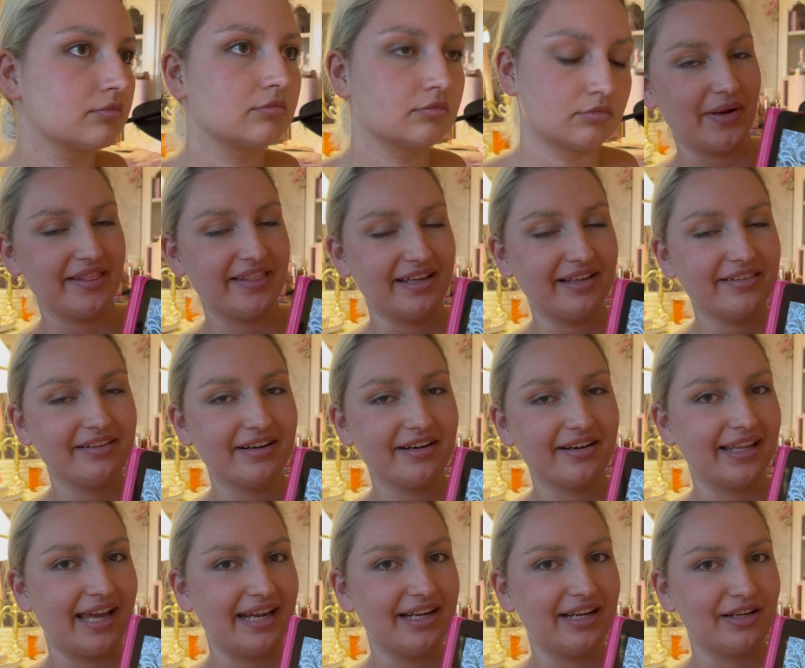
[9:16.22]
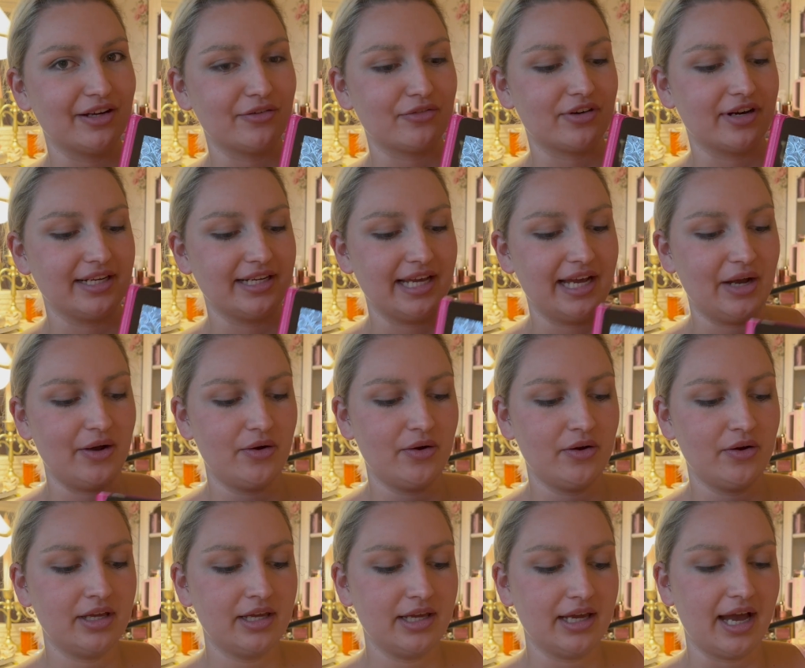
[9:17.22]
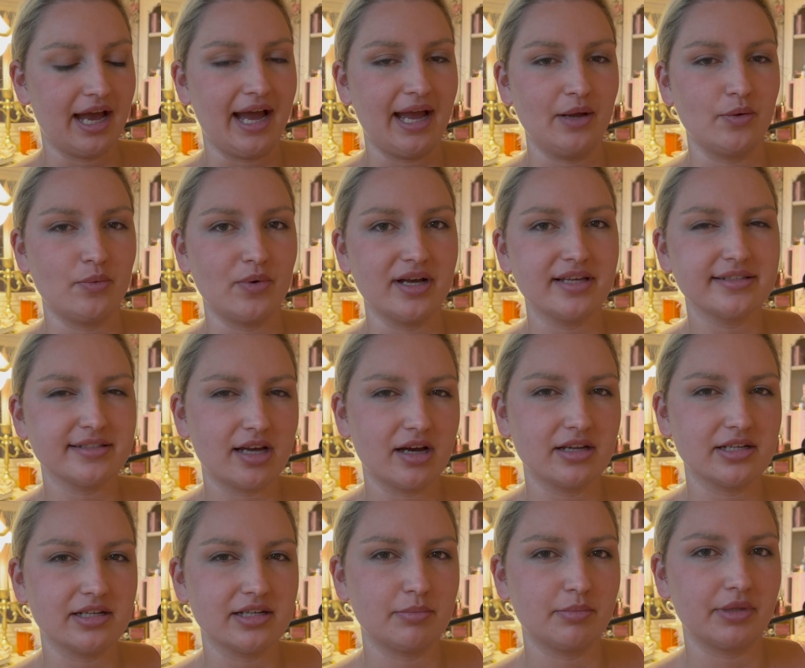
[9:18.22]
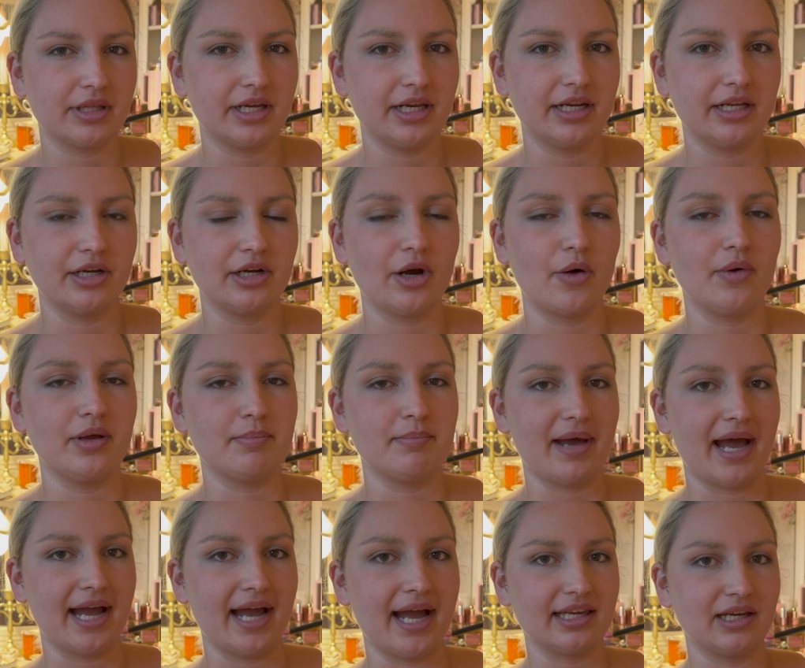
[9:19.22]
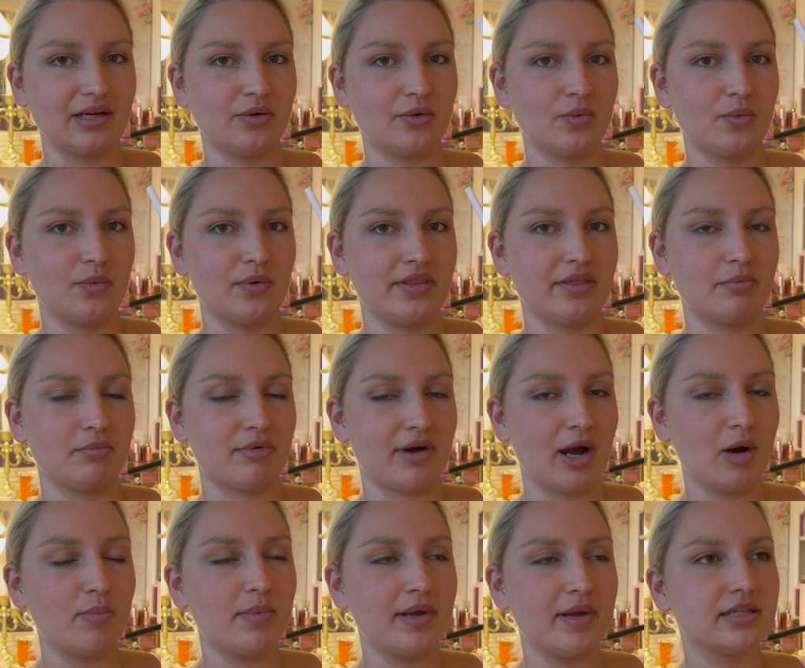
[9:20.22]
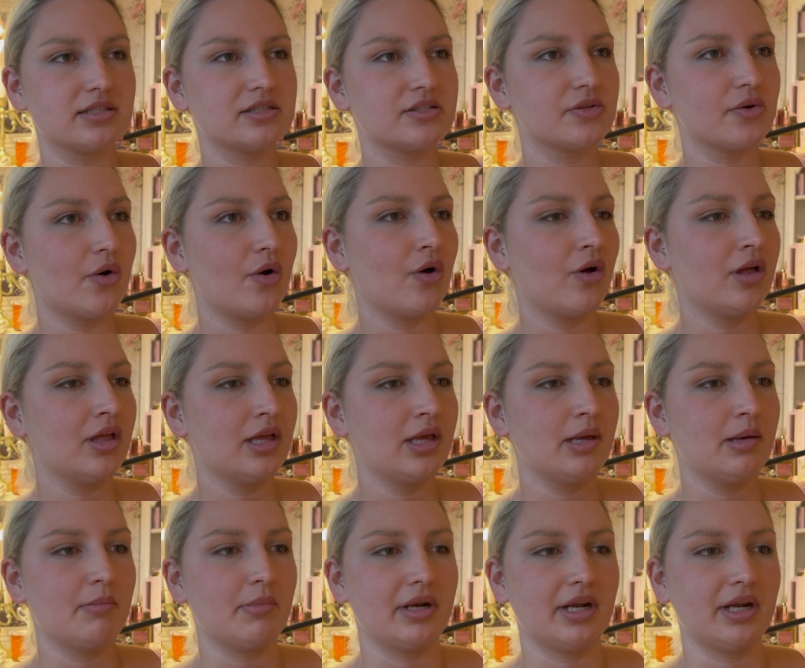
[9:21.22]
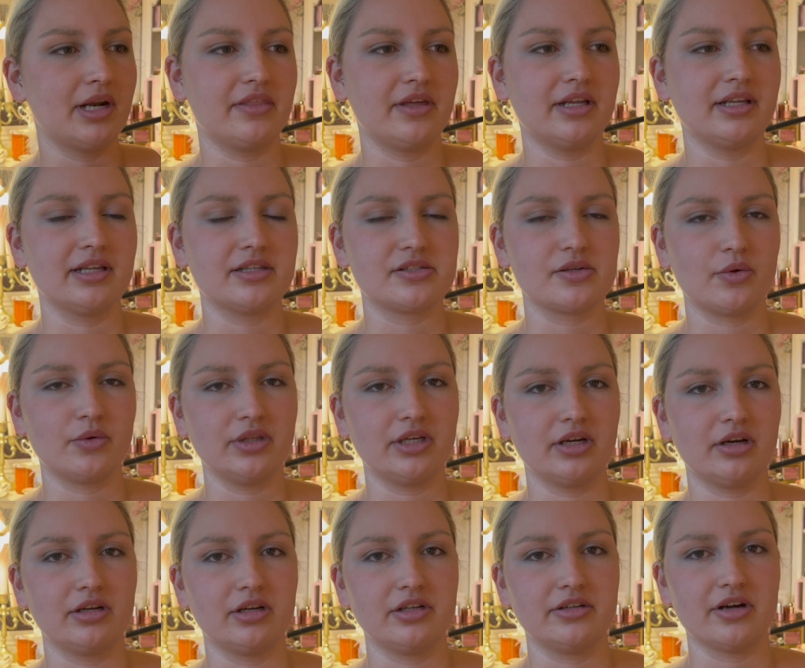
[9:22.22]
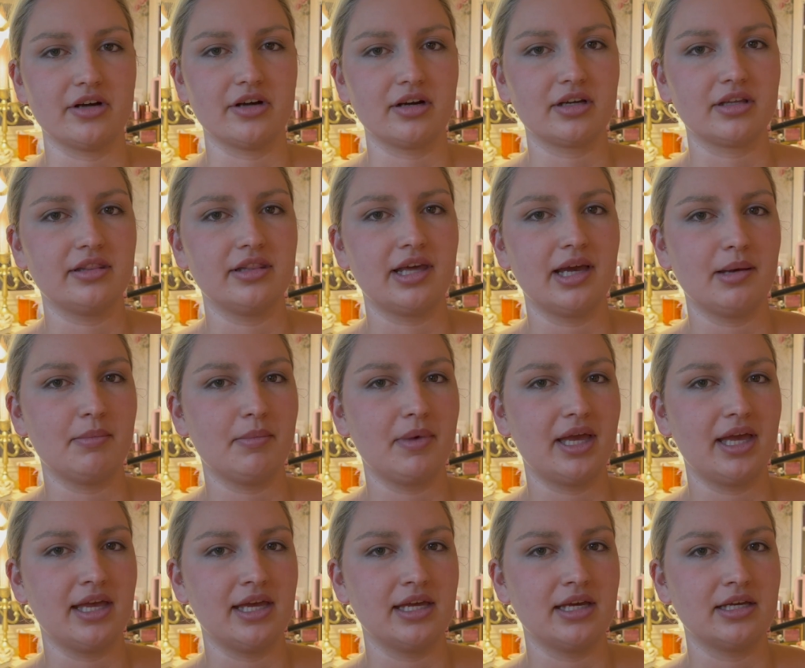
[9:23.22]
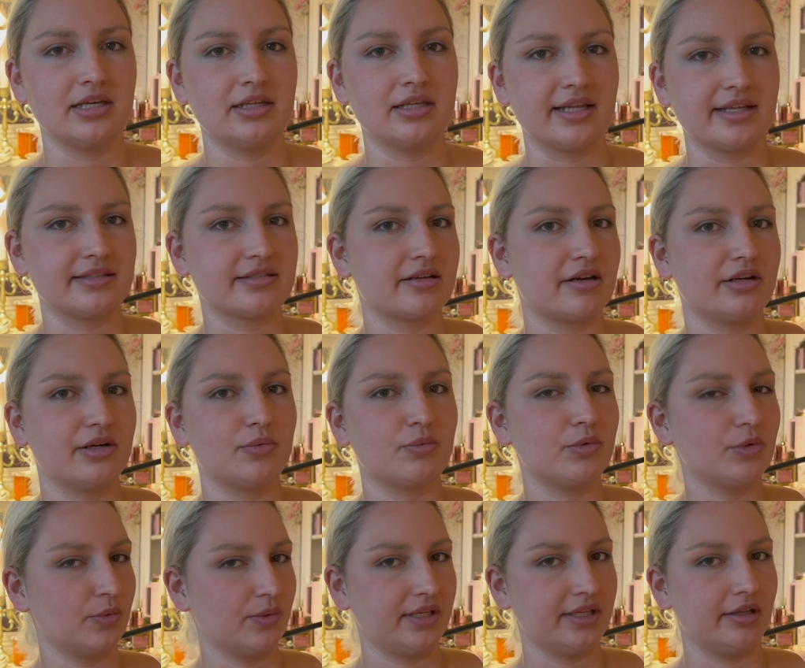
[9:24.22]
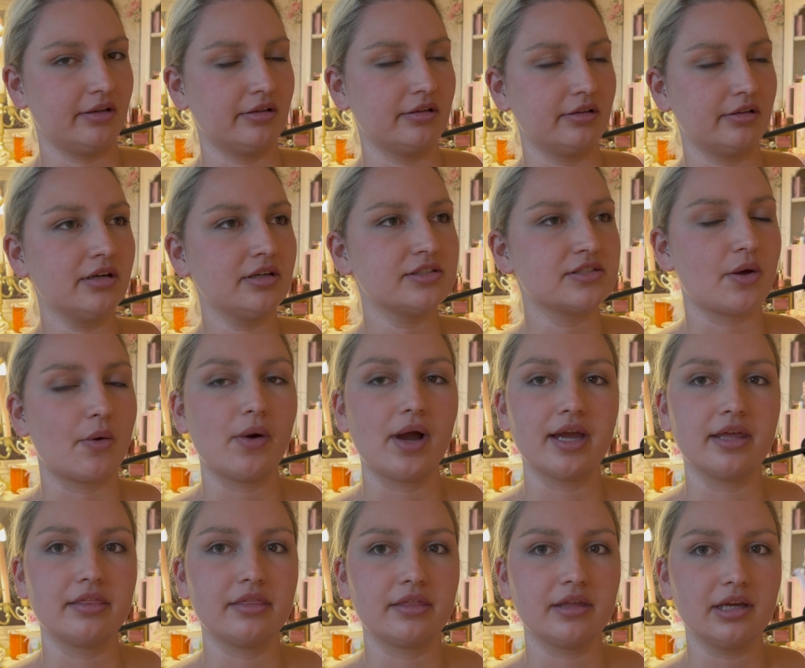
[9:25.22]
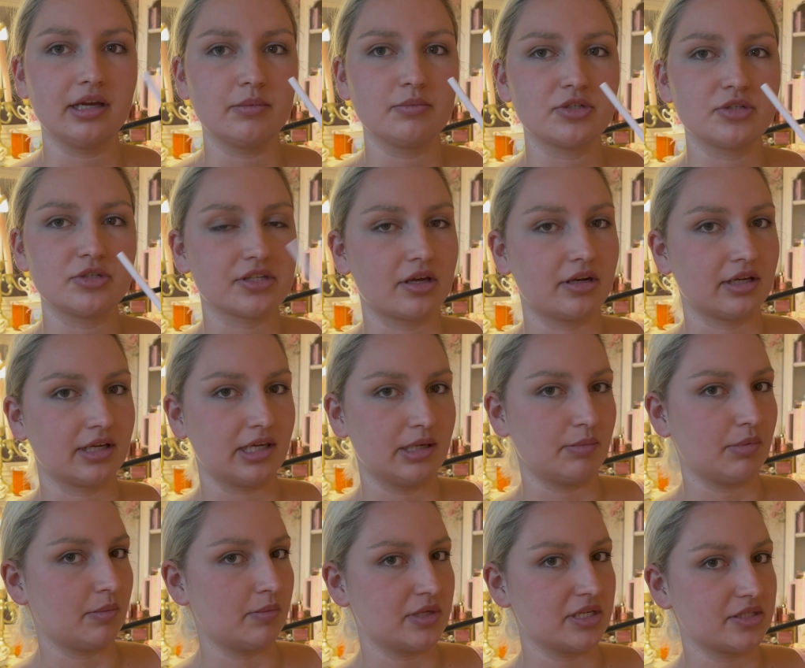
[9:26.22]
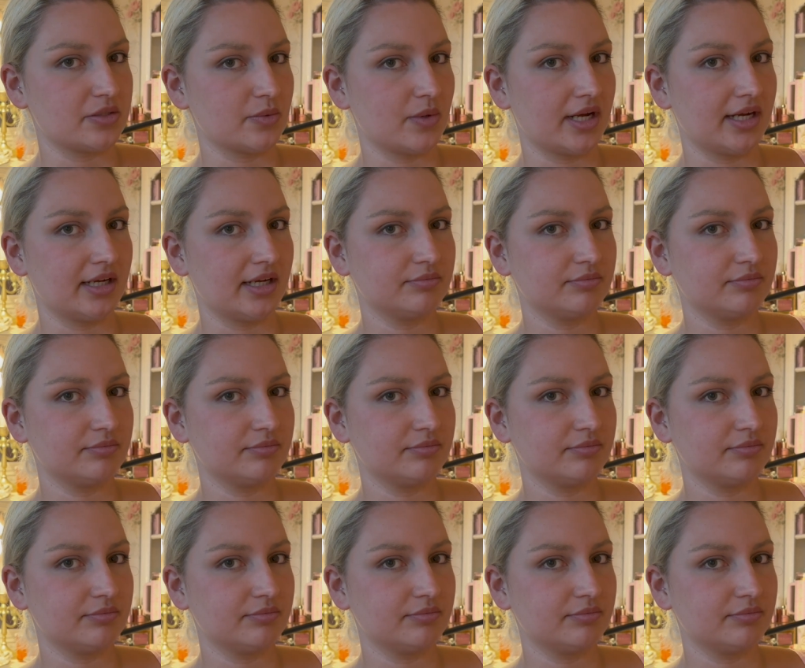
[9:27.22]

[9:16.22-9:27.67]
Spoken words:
I think they're light enough right now. I was contemplating going back in with a brow pencil, but I think that's only gonna darken them and that's gonna ruin the look. So I think I'm just gonna keep them this way.